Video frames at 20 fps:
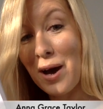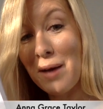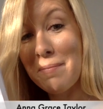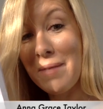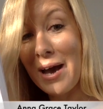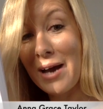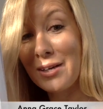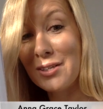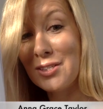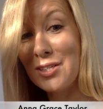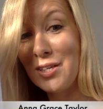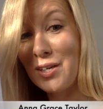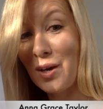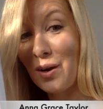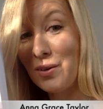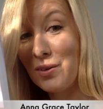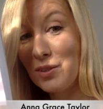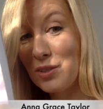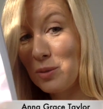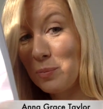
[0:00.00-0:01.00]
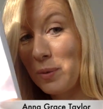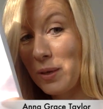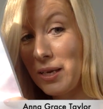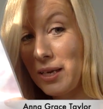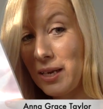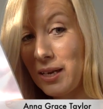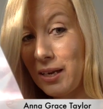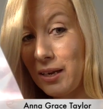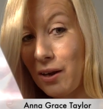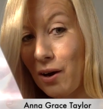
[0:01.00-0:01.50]
I'm actually going to
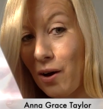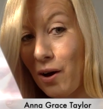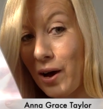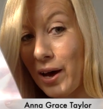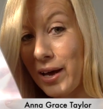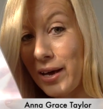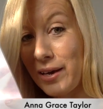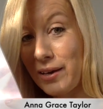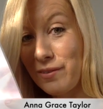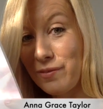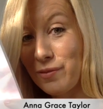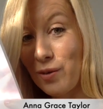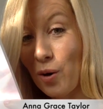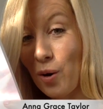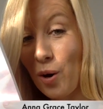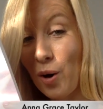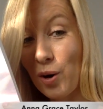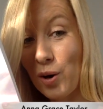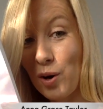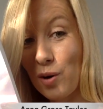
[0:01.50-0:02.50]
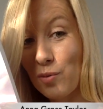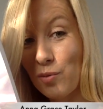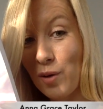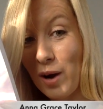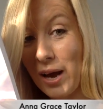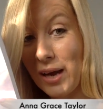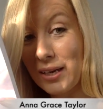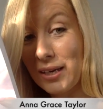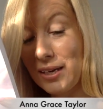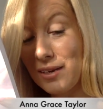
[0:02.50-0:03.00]
be live on
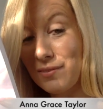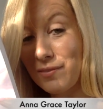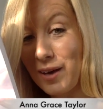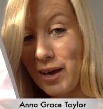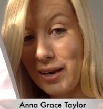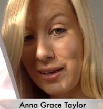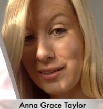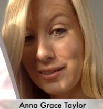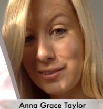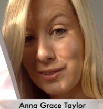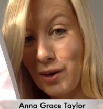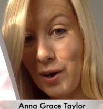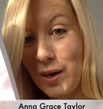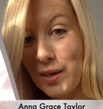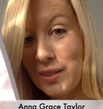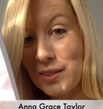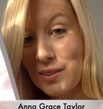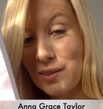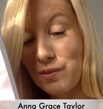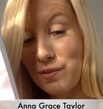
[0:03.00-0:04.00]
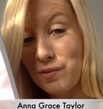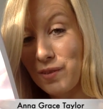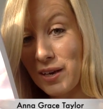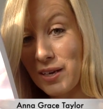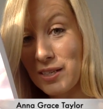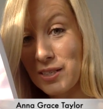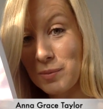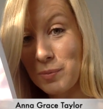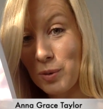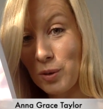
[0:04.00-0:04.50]
Radleigh Valentine's
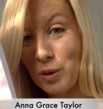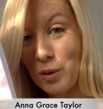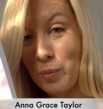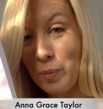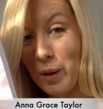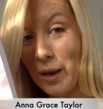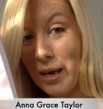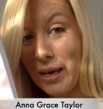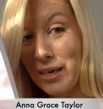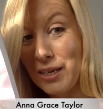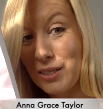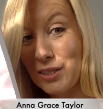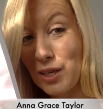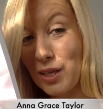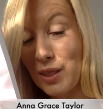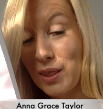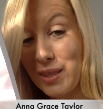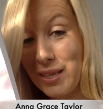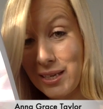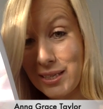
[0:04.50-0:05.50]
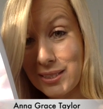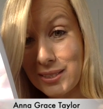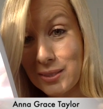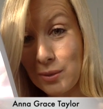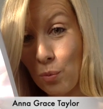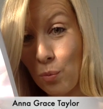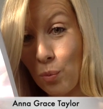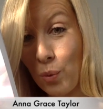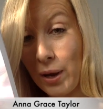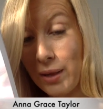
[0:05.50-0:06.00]
Facebook page this
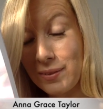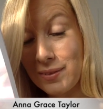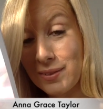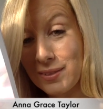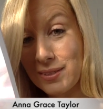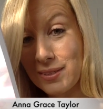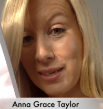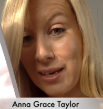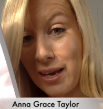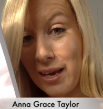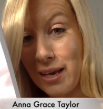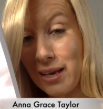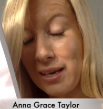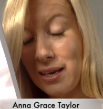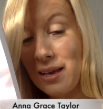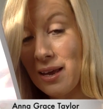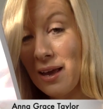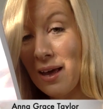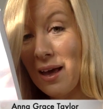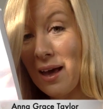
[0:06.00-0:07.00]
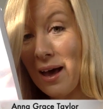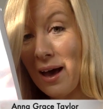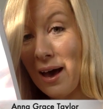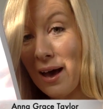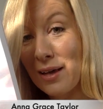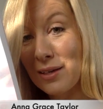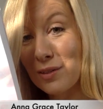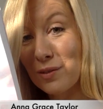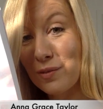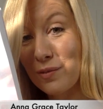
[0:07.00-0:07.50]
Wednesday
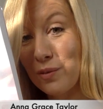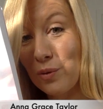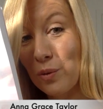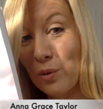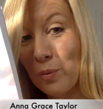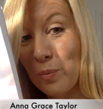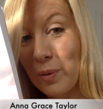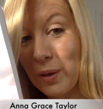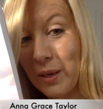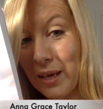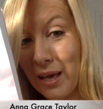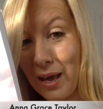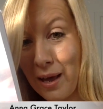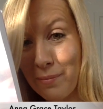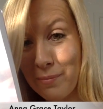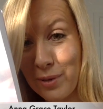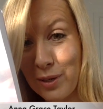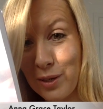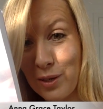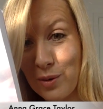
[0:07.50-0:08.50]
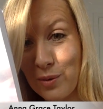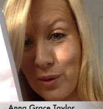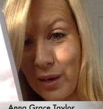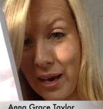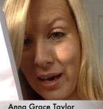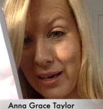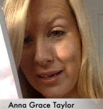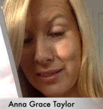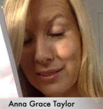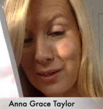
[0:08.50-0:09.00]
at 4 pm
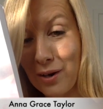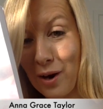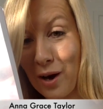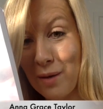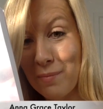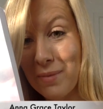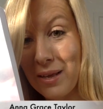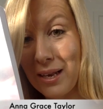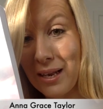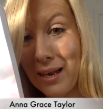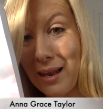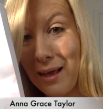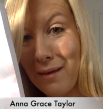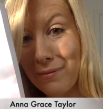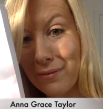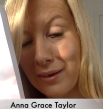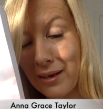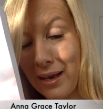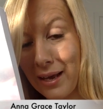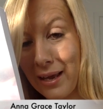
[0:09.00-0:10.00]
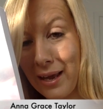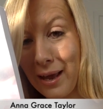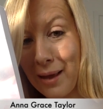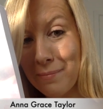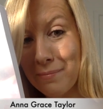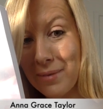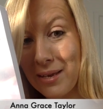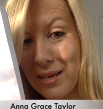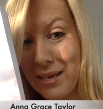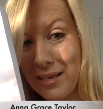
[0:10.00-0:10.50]
UK time, 11
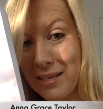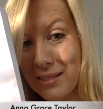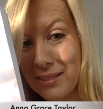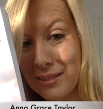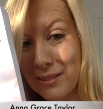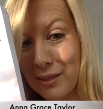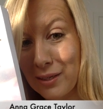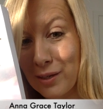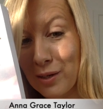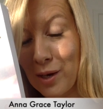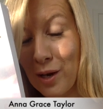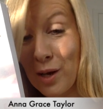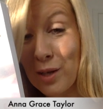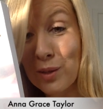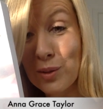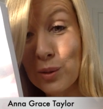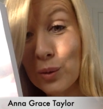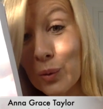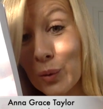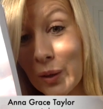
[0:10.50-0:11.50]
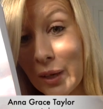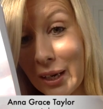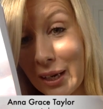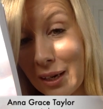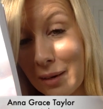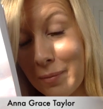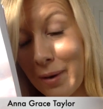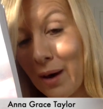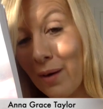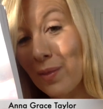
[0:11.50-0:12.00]
am Eastern, talking
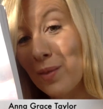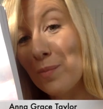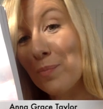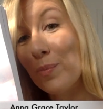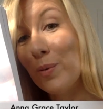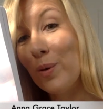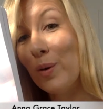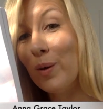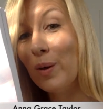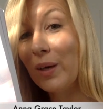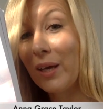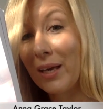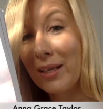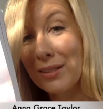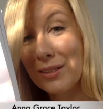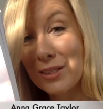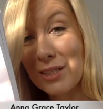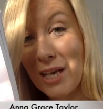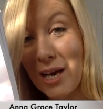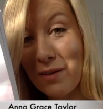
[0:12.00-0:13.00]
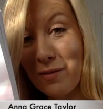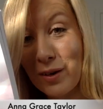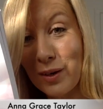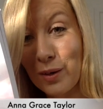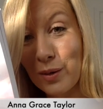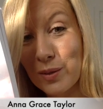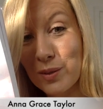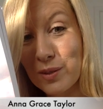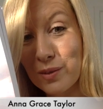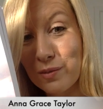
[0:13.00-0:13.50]
about the book and sharing
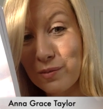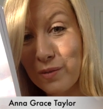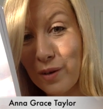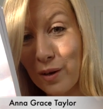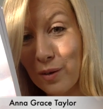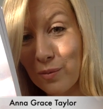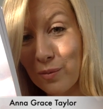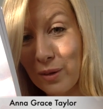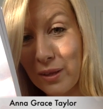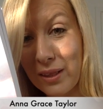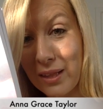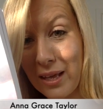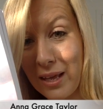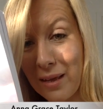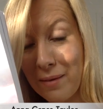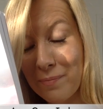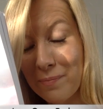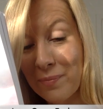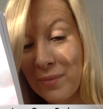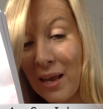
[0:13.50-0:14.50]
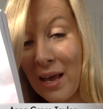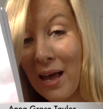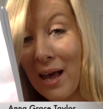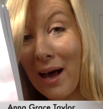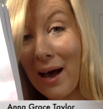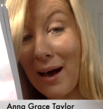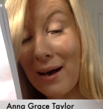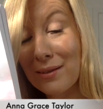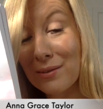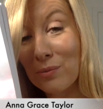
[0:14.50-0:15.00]
lots of fun with him,
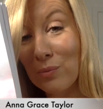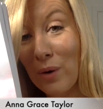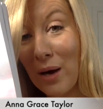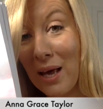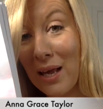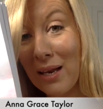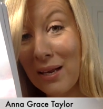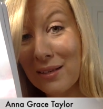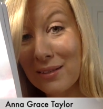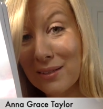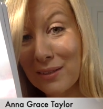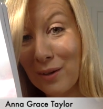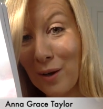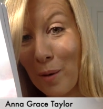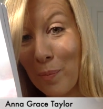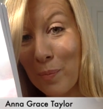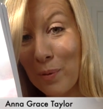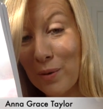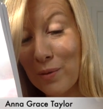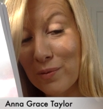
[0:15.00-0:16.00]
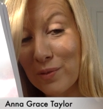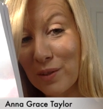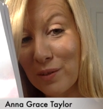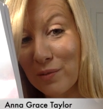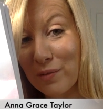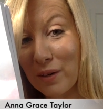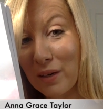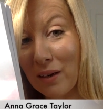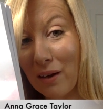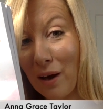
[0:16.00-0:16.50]
as well as a couple of
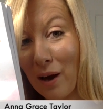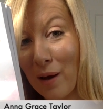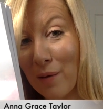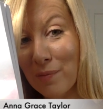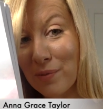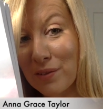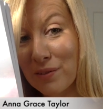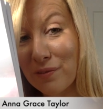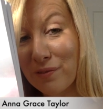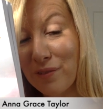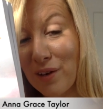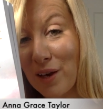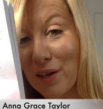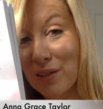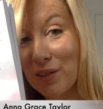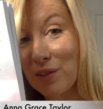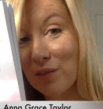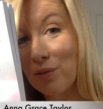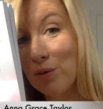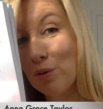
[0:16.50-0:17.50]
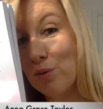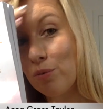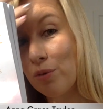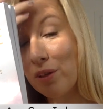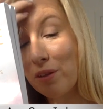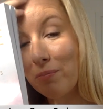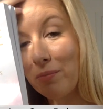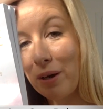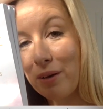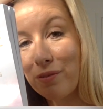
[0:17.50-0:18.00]
different lives. First of all,
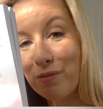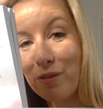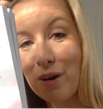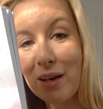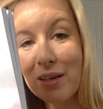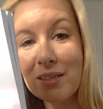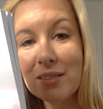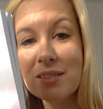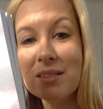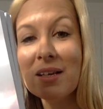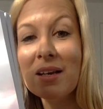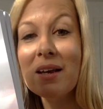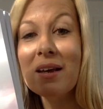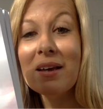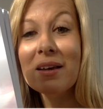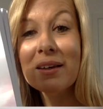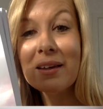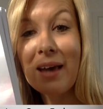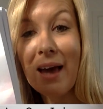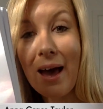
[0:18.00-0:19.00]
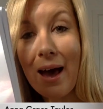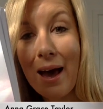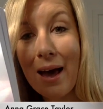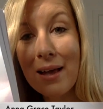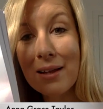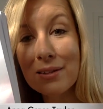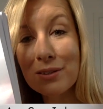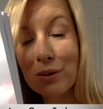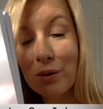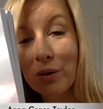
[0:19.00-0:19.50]
with my friend
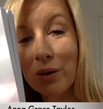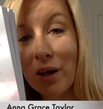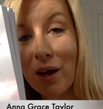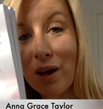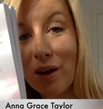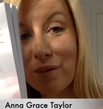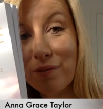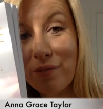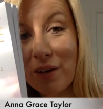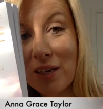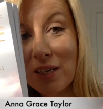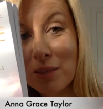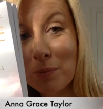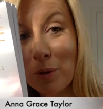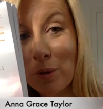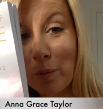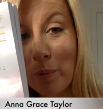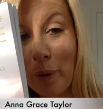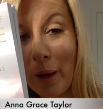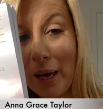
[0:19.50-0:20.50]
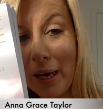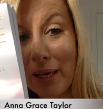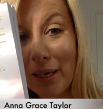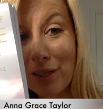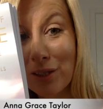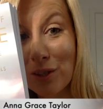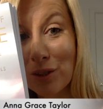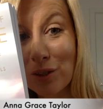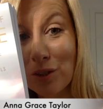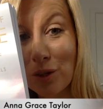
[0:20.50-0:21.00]
Kat on her Facebook
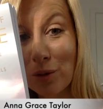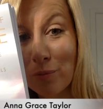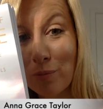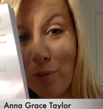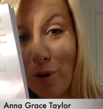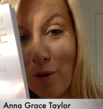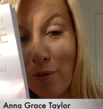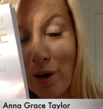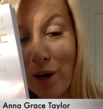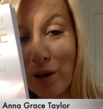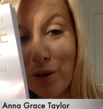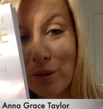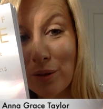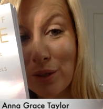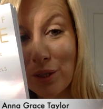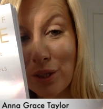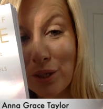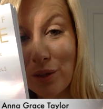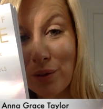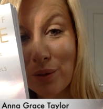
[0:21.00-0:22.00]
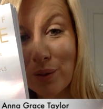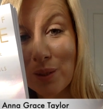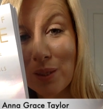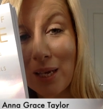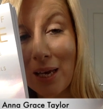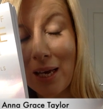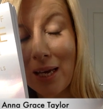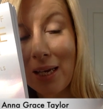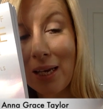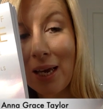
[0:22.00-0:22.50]
page tomorrow,
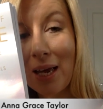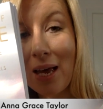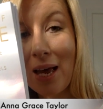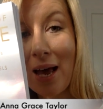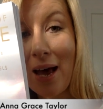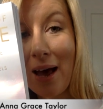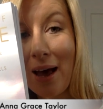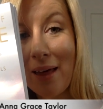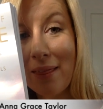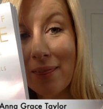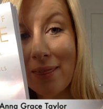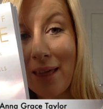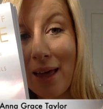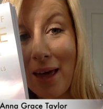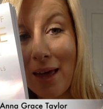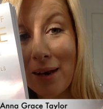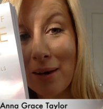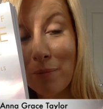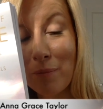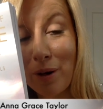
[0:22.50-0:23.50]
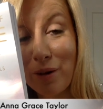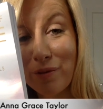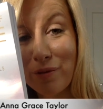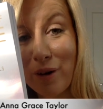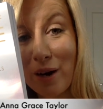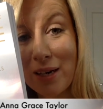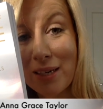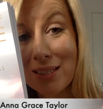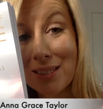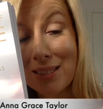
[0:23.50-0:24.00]
Tuesday, and then my
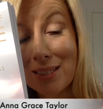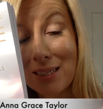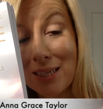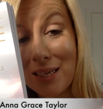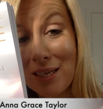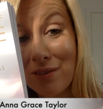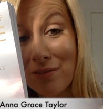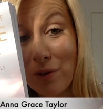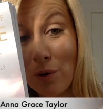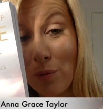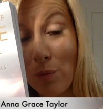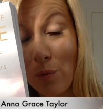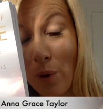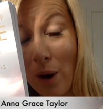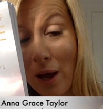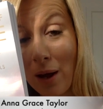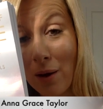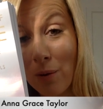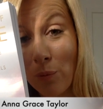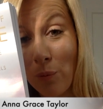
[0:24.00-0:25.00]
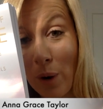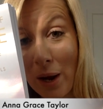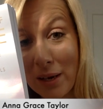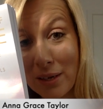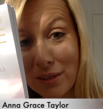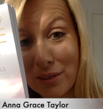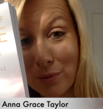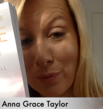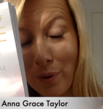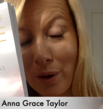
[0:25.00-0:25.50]
friend Steve
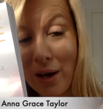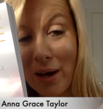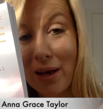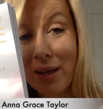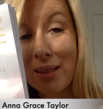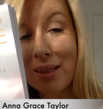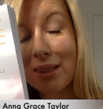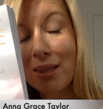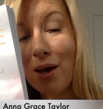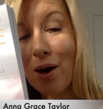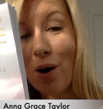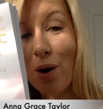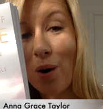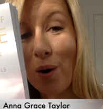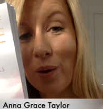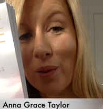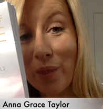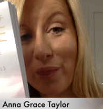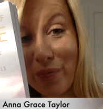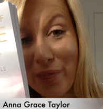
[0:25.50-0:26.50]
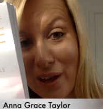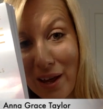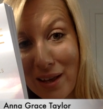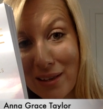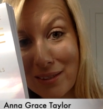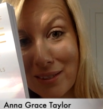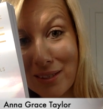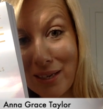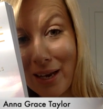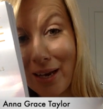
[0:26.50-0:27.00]
Wentworth on
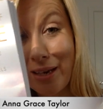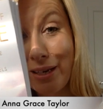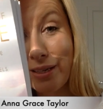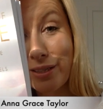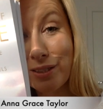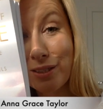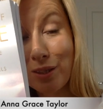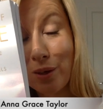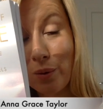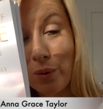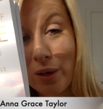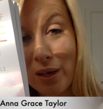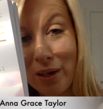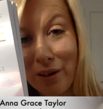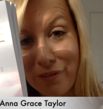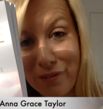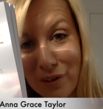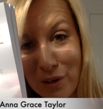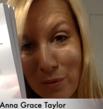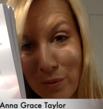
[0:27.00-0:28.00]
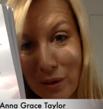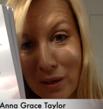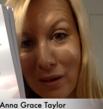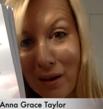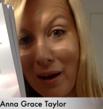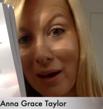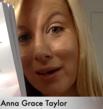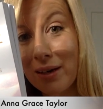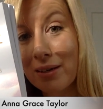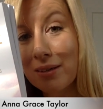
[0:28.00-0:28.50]
Thursday. So if you would
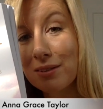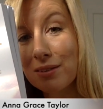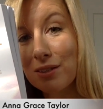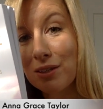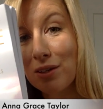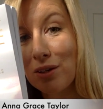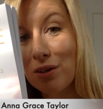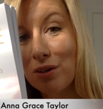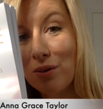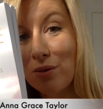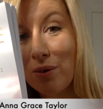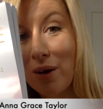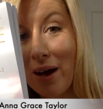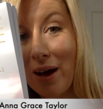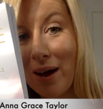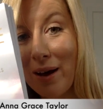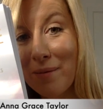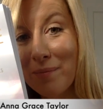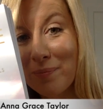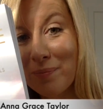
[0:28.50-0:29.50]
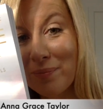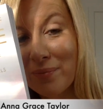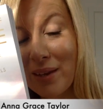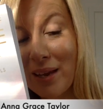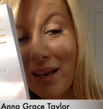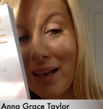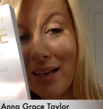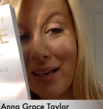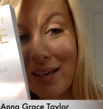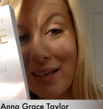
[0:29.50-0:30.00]
like to um,
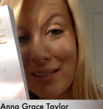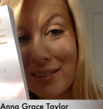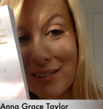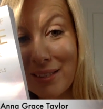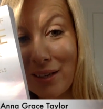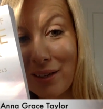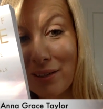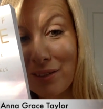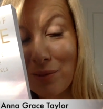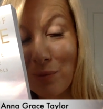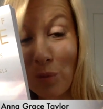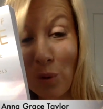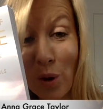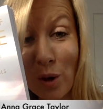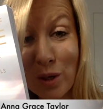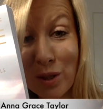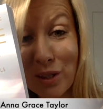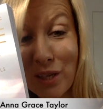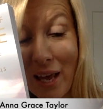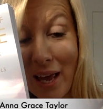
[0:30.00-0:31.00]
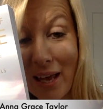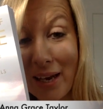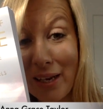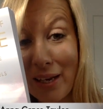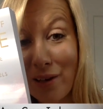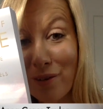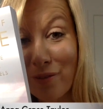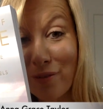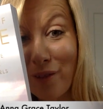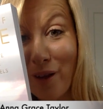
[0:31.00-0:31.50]
listen, watch
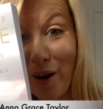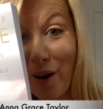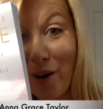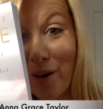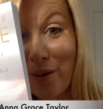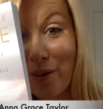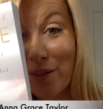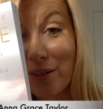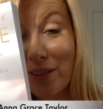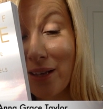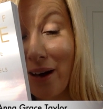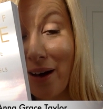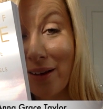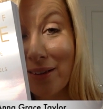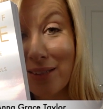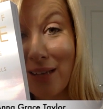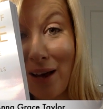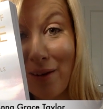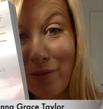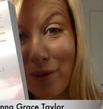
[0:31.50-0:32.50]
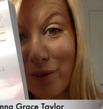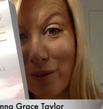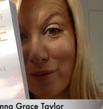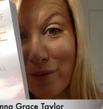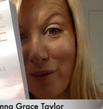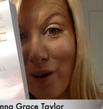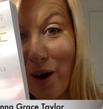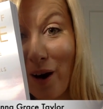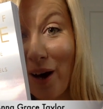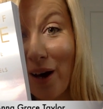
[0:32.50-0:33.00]
any of those, us having
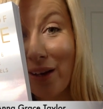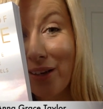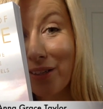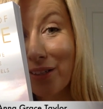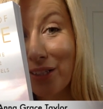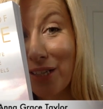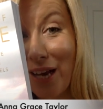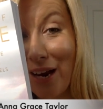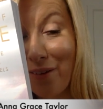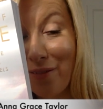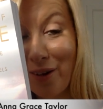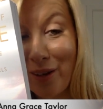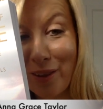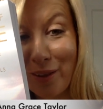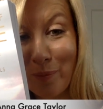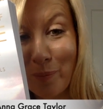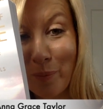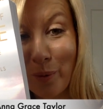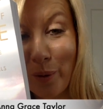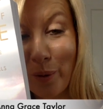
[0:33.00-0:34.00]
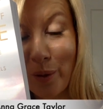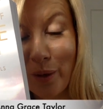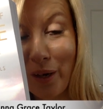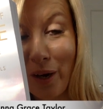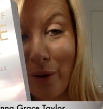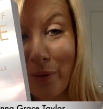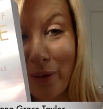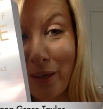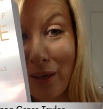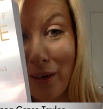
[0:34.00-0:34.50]
fun, sharing the book,
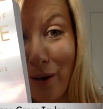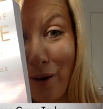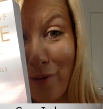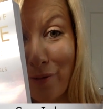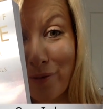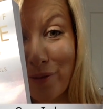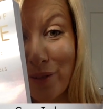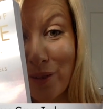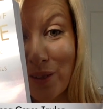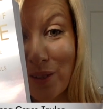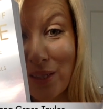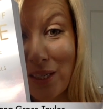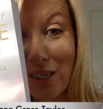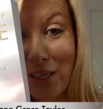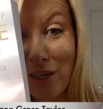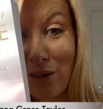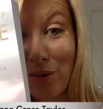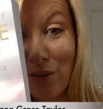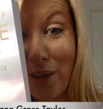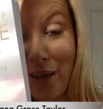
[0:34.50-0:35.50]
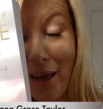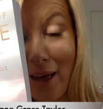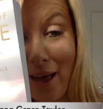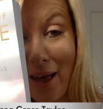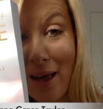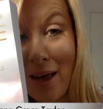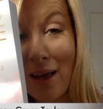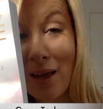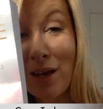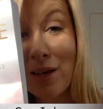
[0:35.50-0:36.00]
I would love to see you
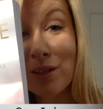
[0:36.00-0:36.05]
there.